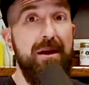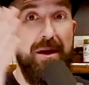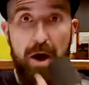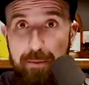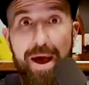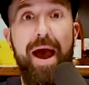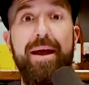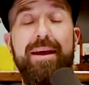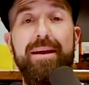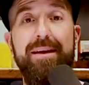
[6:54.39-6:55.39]
come
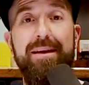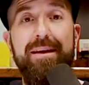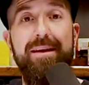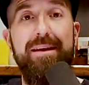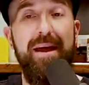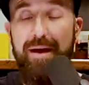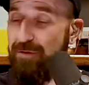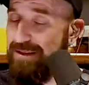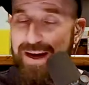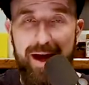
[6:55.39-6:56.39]
back.
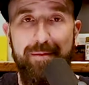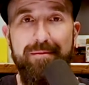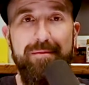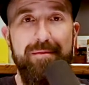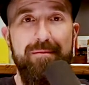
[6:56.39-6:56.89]
Every time.